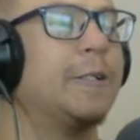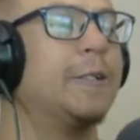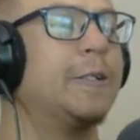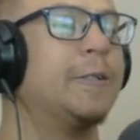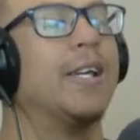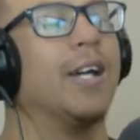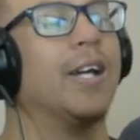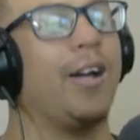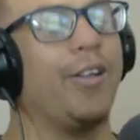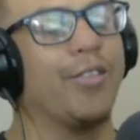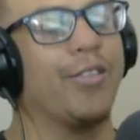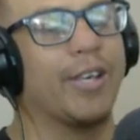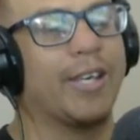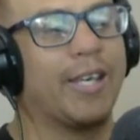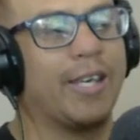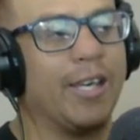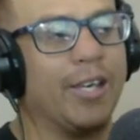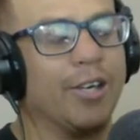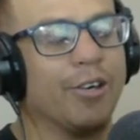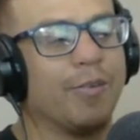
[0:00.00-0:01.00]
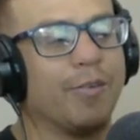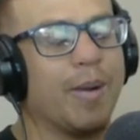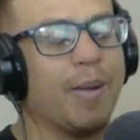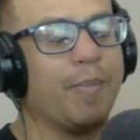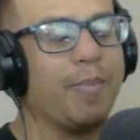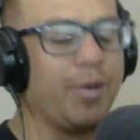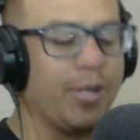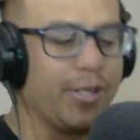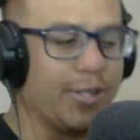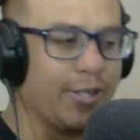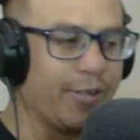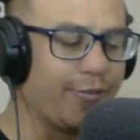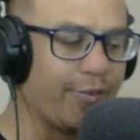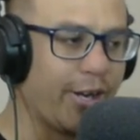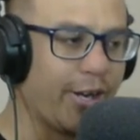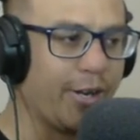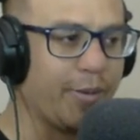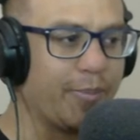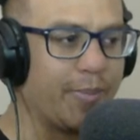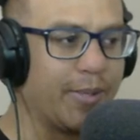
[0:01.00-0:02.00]
Yo, the king, remember in the
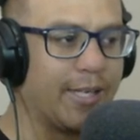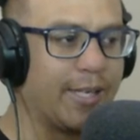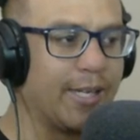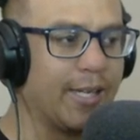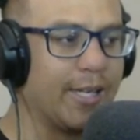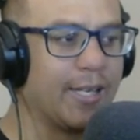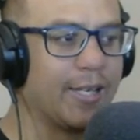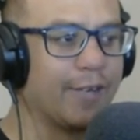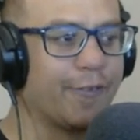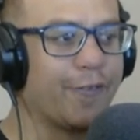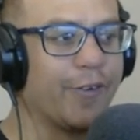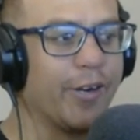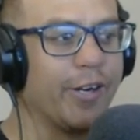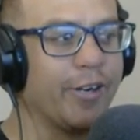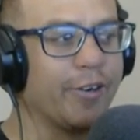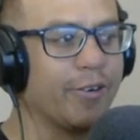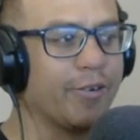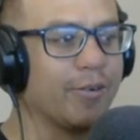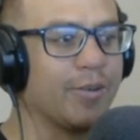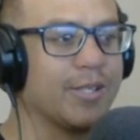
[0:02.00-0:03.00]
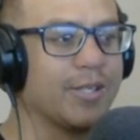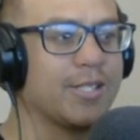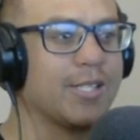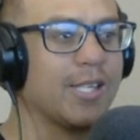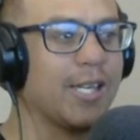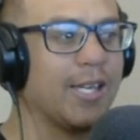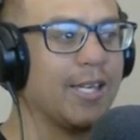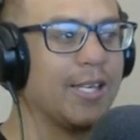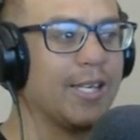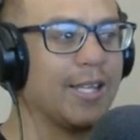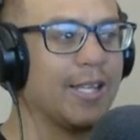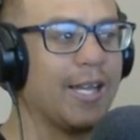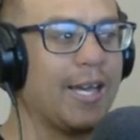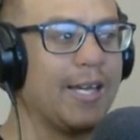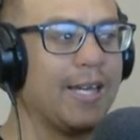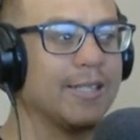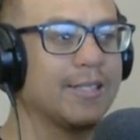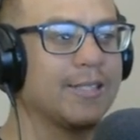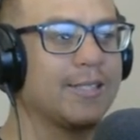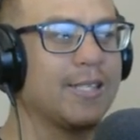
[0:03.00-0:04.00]
very beginning, Frieren was saying
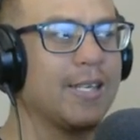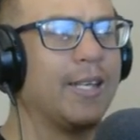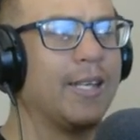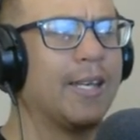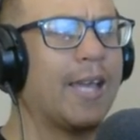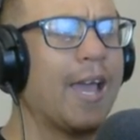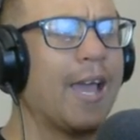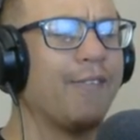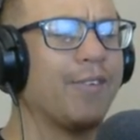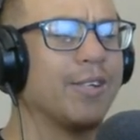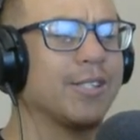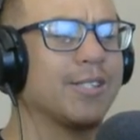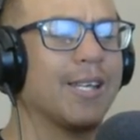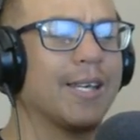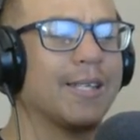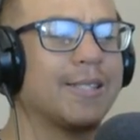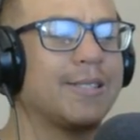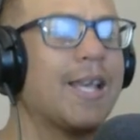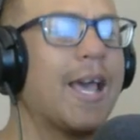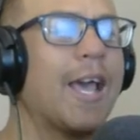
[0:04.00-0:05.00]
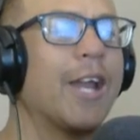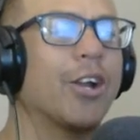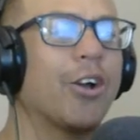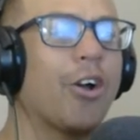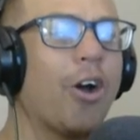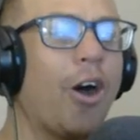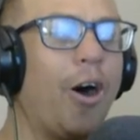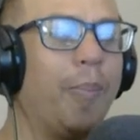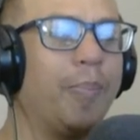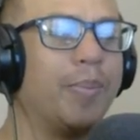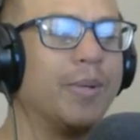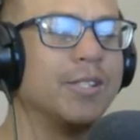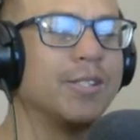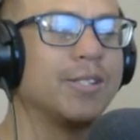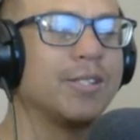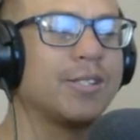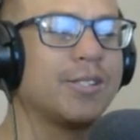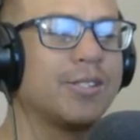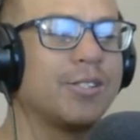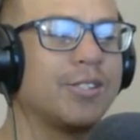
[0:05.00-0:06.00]
that he gave us like 10
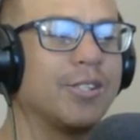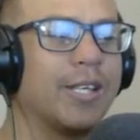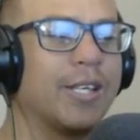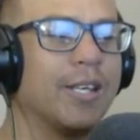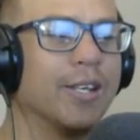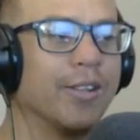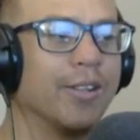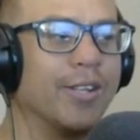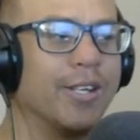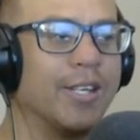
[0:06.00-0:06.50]
coppers to kill the